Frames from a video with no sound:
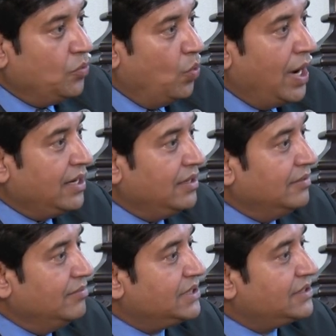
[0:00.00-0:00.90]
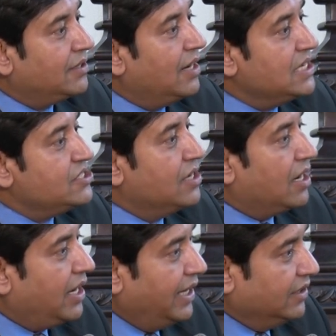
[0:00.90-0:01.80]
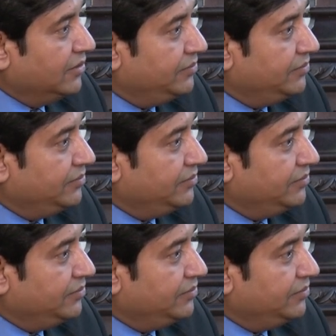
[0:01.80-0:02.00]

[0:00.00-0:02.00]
one Mr. Raj Narayan.